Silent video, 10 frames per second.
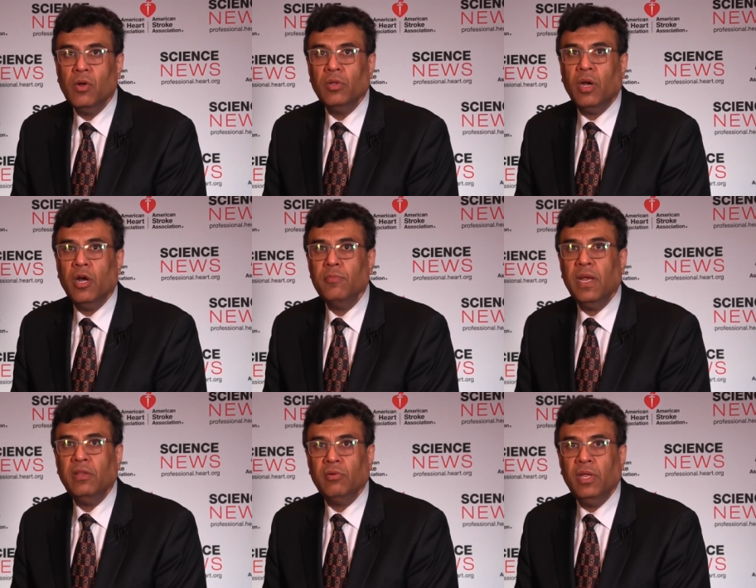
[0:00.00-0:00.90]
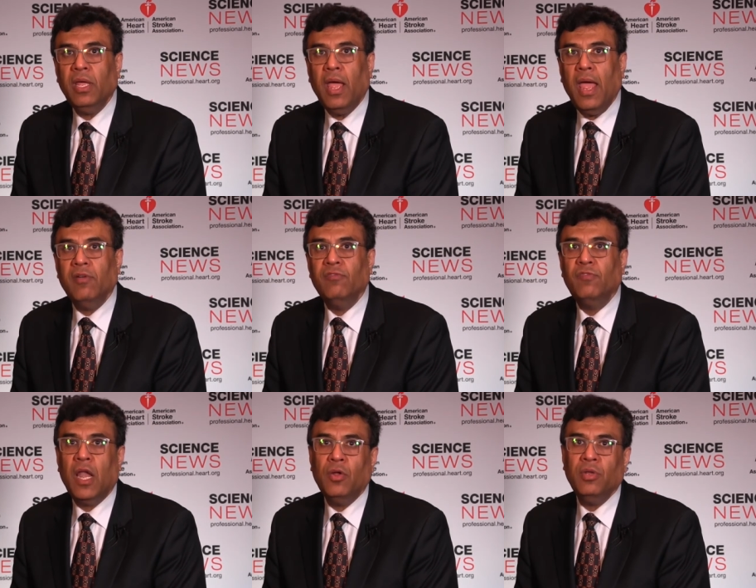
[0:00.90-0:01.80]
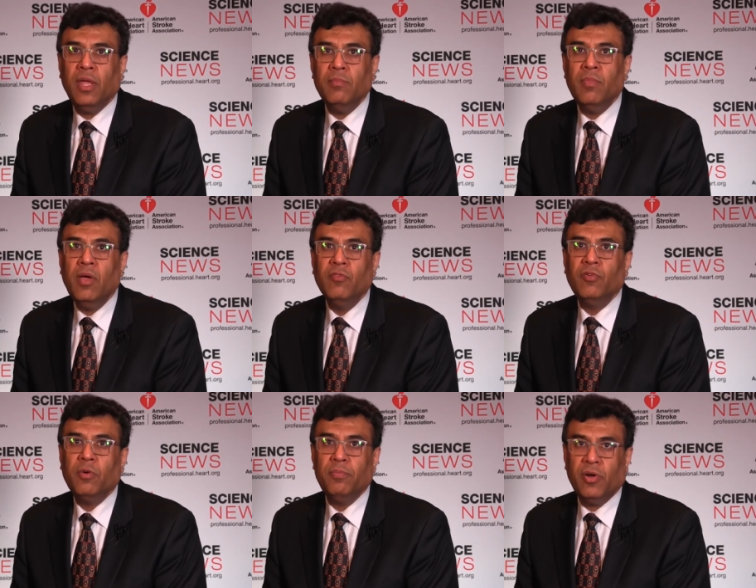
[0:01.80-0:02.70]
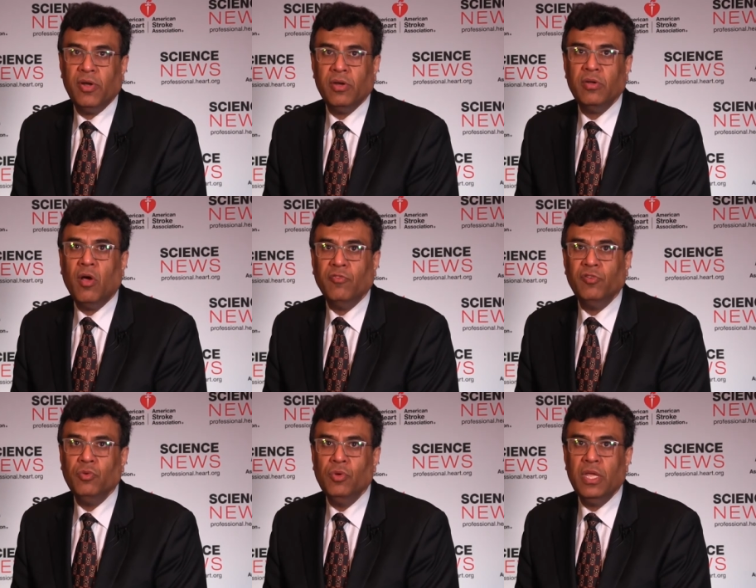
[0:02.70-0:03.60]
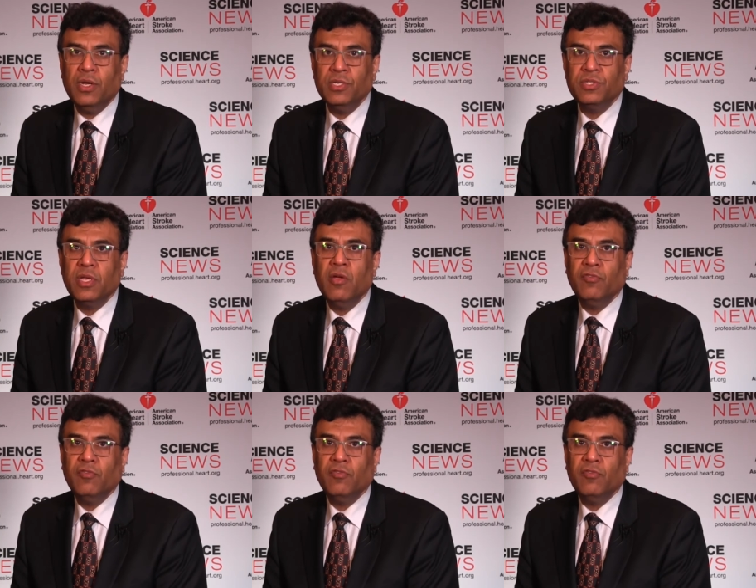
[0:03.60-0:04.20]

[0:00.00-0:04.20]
or the HeartMate 3 and followed them for a period of two years